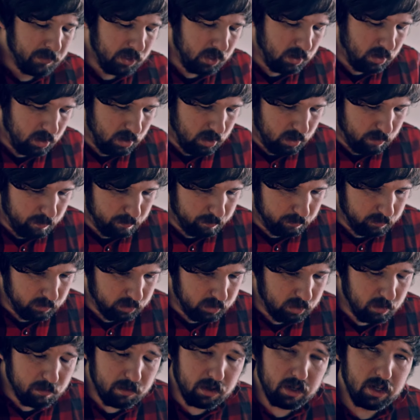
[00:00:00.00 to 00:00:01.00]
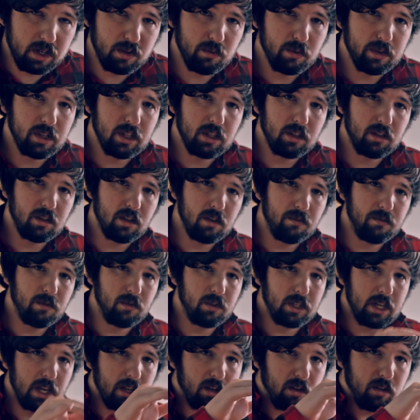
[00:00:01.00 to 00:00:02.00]
arrows. Similarly with if
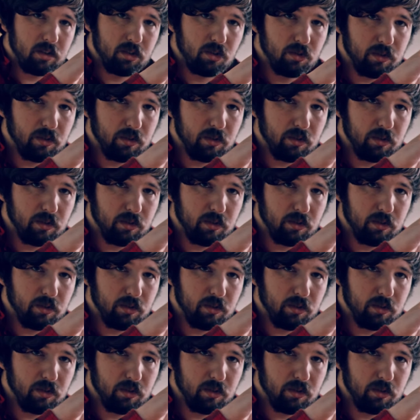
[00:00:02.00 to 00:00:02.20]
you get a nice